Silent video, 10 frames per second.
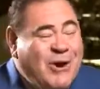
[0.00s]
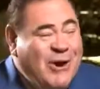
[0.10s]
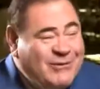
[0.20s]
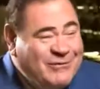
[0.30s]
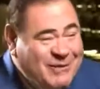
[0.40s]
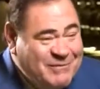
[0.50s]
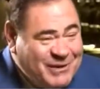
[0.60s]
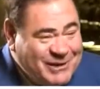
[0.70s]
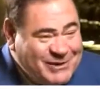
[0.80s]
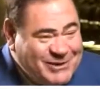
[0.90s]
to Hall of Fame
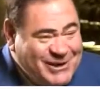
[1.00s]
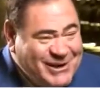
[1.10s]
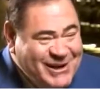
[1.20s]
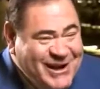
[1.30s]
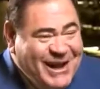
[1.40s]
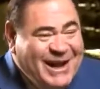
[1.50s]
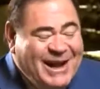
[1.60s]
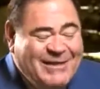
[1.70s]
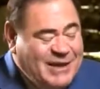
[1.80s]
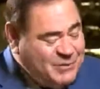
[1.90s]
Village," and,
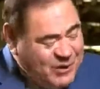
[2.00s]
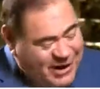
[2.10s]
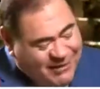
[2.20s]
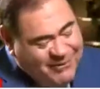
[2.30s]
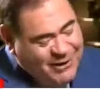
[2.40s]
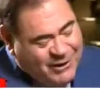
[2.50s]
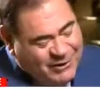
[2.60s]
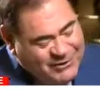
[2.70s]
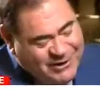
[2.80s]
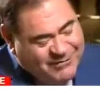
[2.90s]
and, that's where every
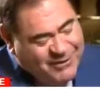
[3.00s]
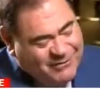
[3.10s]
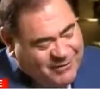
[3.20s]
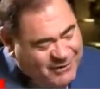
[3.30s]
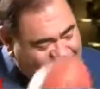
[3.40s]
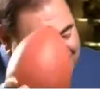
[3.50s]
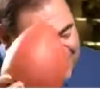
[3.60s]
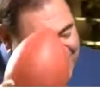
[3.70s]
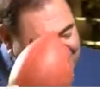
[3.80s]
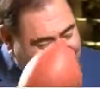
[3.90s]
coach, every
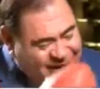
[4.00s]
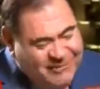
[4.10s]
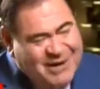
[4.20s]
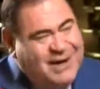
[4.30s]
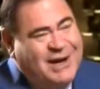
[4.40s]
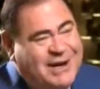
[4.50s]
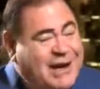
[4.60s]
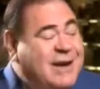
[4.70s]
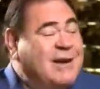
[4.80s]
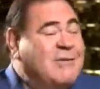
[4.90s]
official, every kid, and